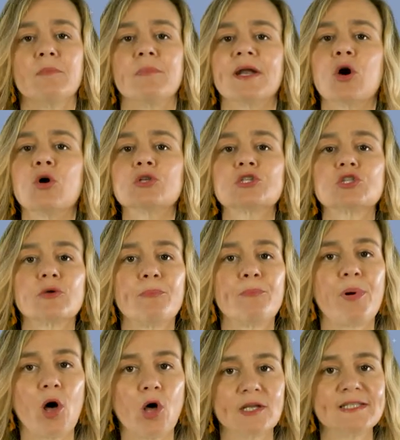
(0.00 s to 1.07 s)
But also
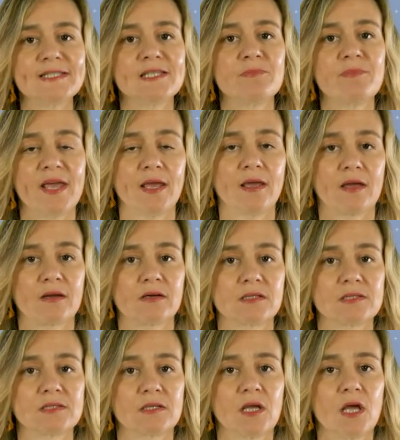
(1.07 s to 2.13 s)

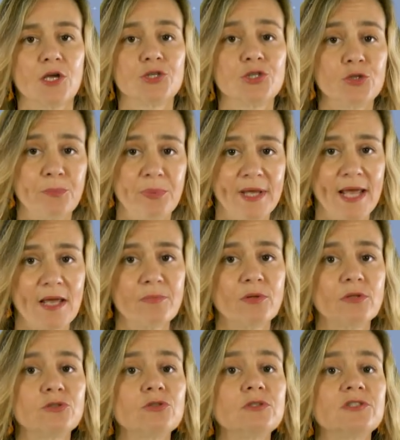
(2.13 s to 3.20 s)
policymakers should be
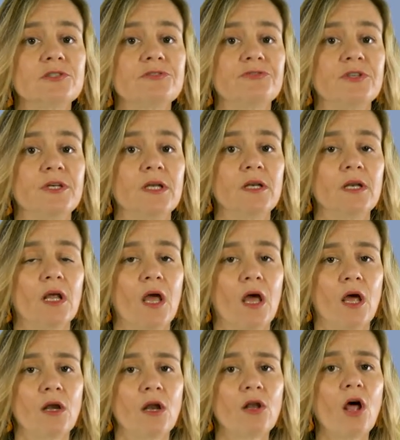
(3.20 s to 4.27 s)
able to intervene
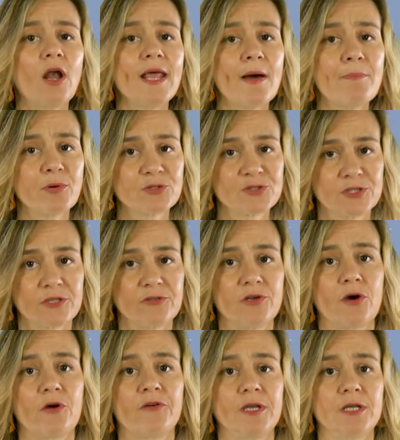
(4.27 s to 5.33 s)
not only a
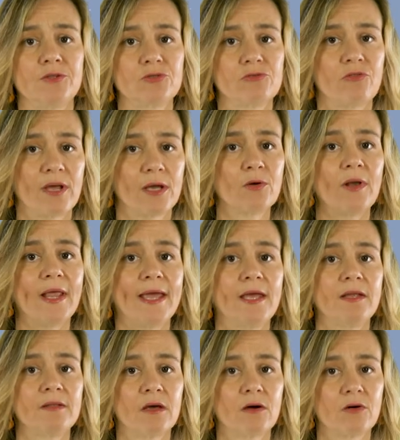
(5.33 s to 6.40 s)
posteriori to
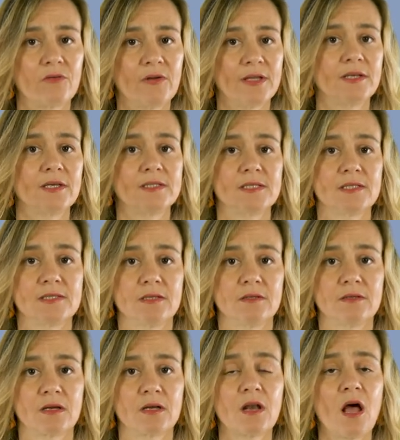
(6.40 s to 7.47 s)
regulate already existing
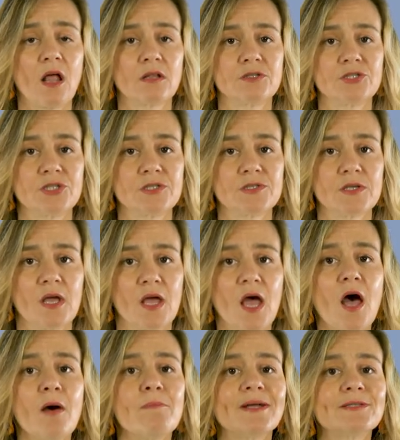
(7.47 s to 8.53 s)
technologies,
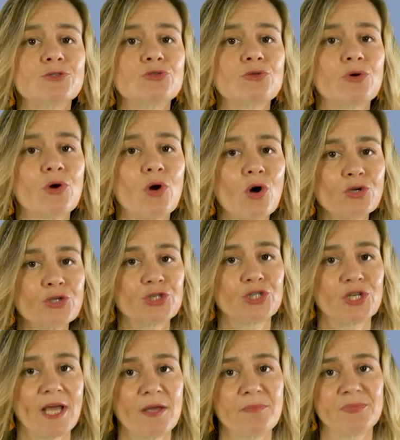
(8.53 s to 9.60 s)
but to
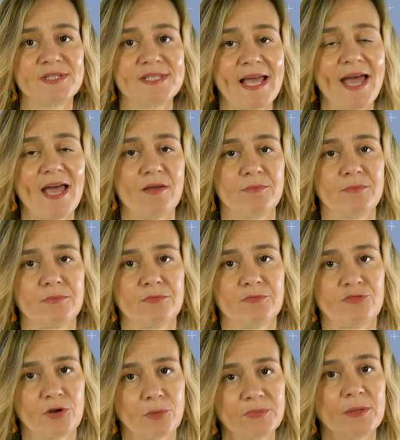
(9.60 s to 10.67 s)
co-shape them
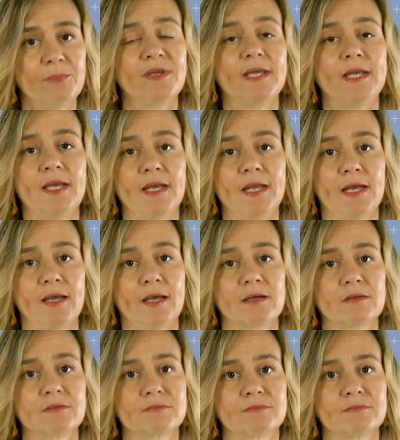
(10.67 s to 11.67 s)
from the beginning,